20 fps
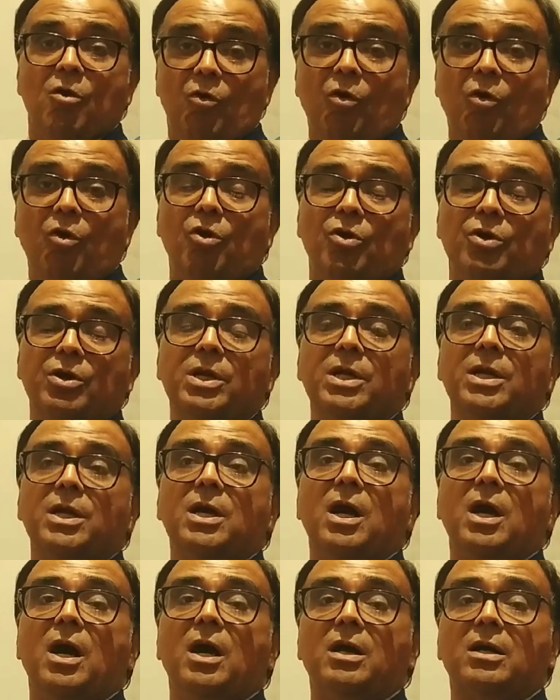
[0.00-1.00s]
Or
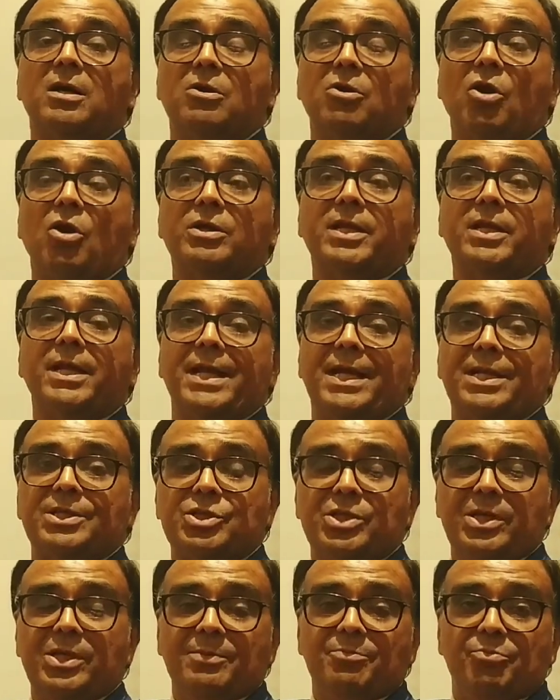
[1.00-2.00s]
a clot can
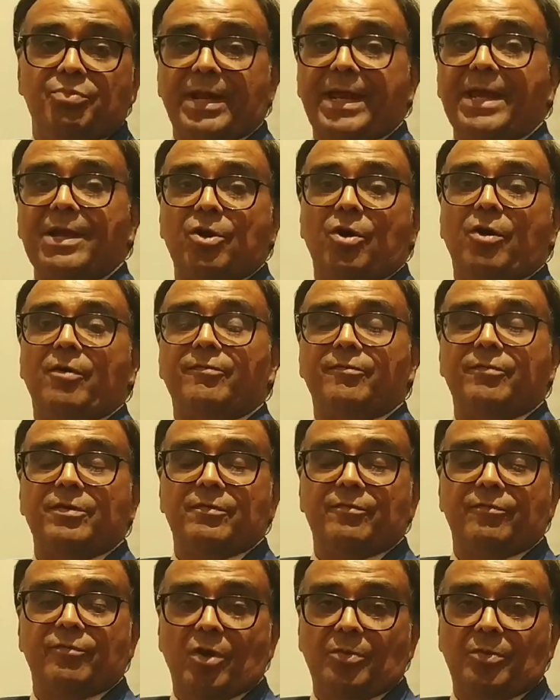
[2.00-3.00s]
actually break off
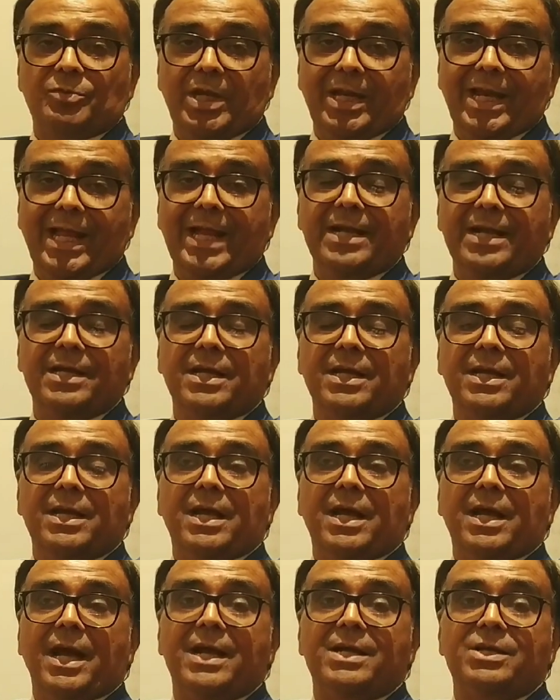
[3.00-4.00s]
from the leg
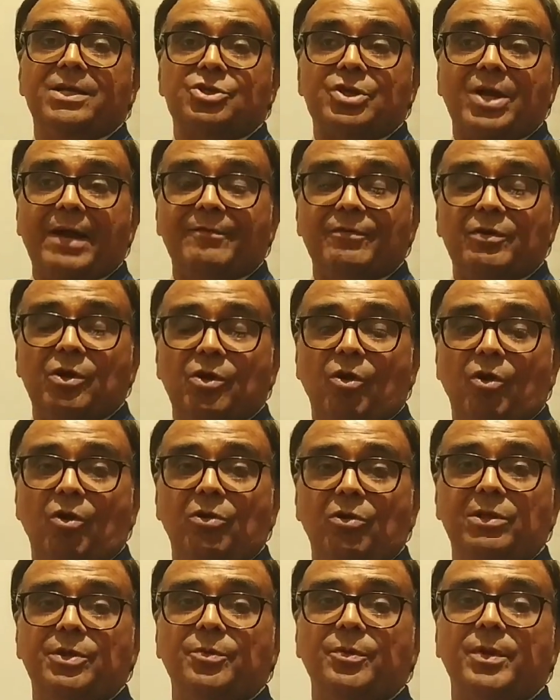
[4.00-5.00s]
and travel
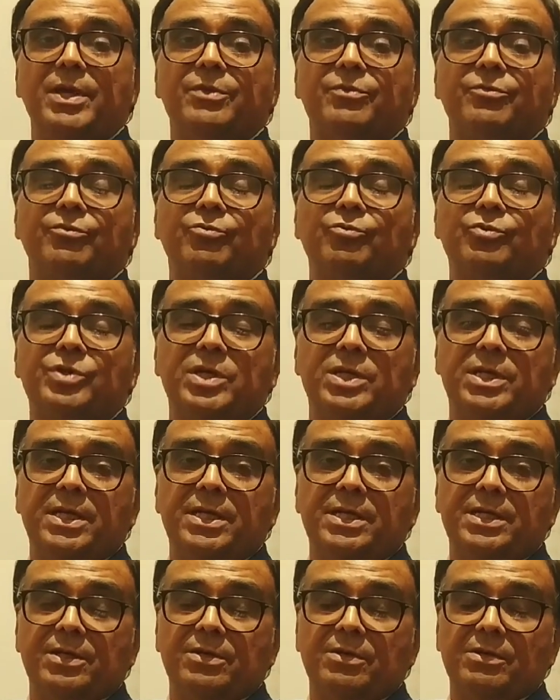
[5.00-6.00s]
all the way through the
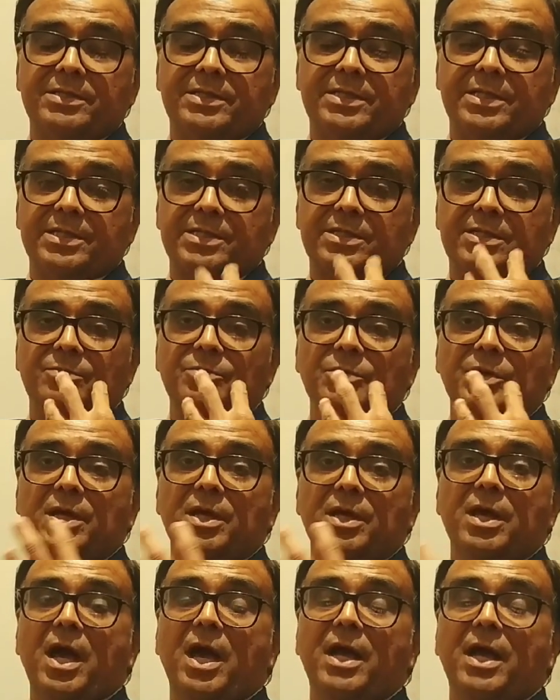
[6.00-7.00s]
internal system
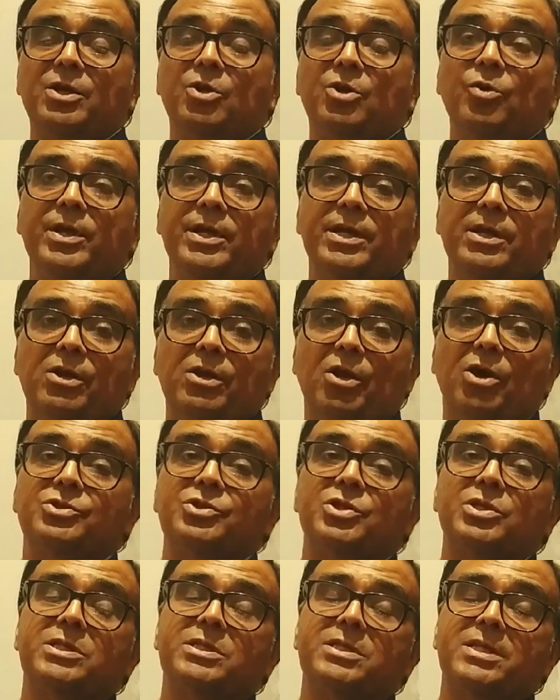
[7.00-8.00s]
and go and
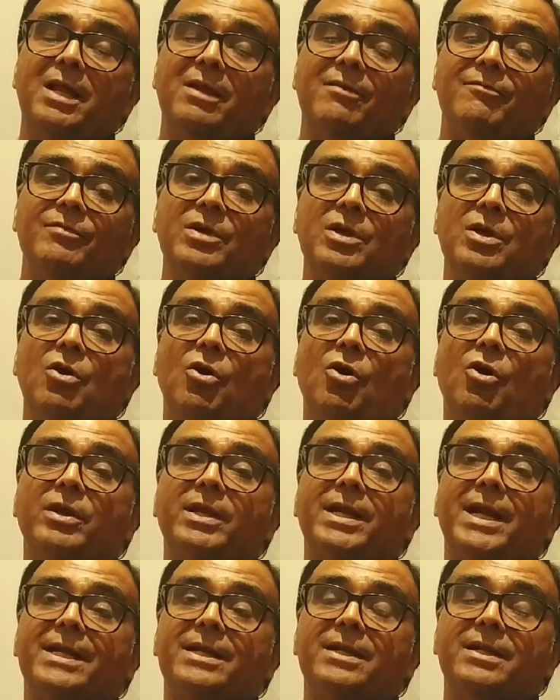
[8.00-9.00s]
lodge itself or
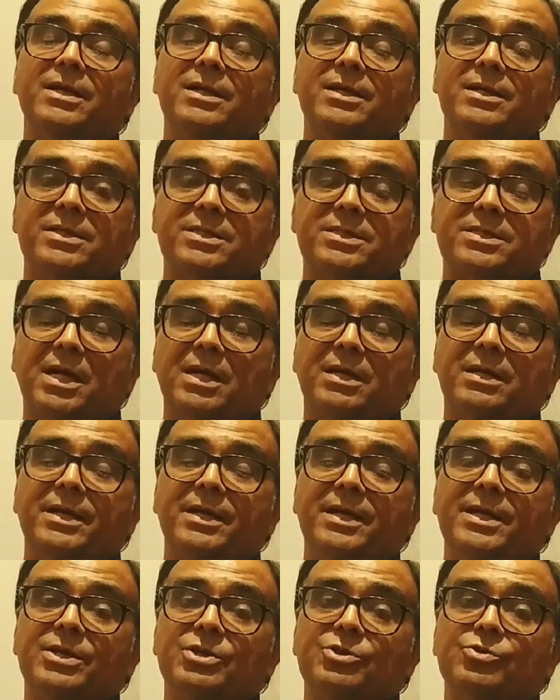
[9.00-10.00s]
get
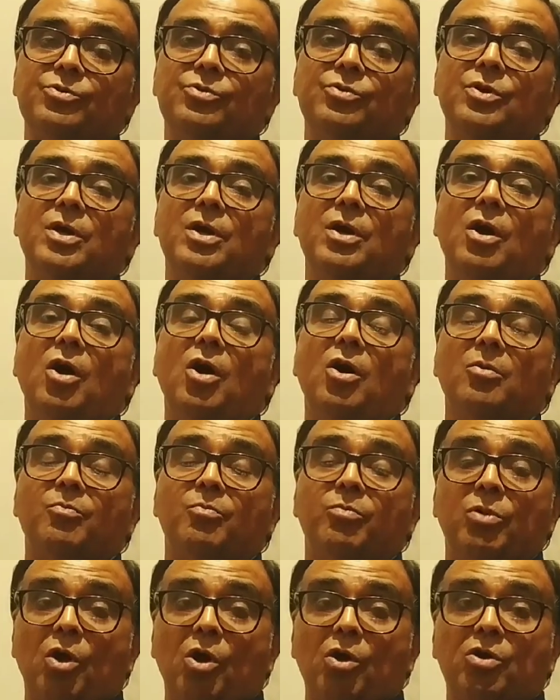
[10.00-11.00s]
stuck into or
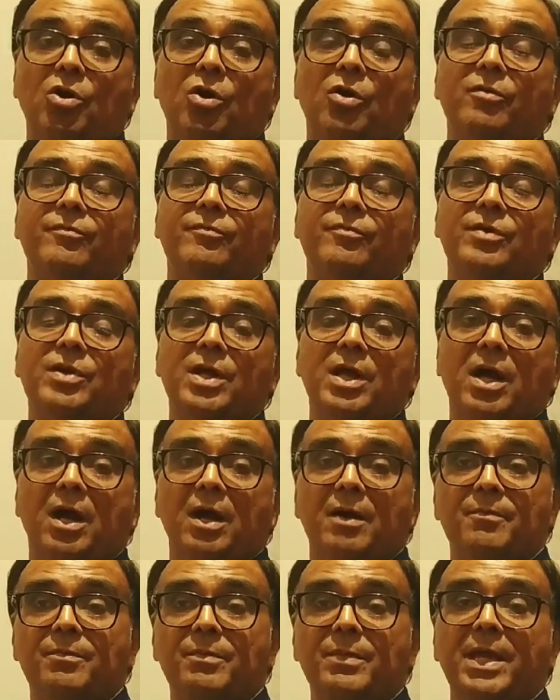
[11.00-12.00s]
block off
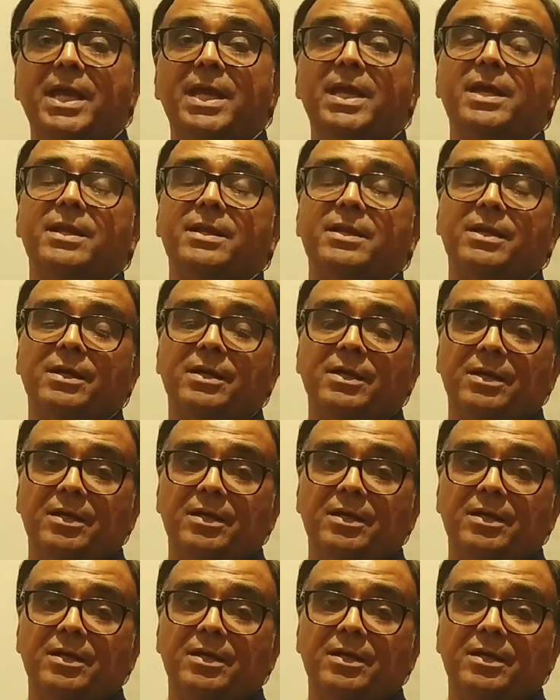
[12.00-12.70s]
a main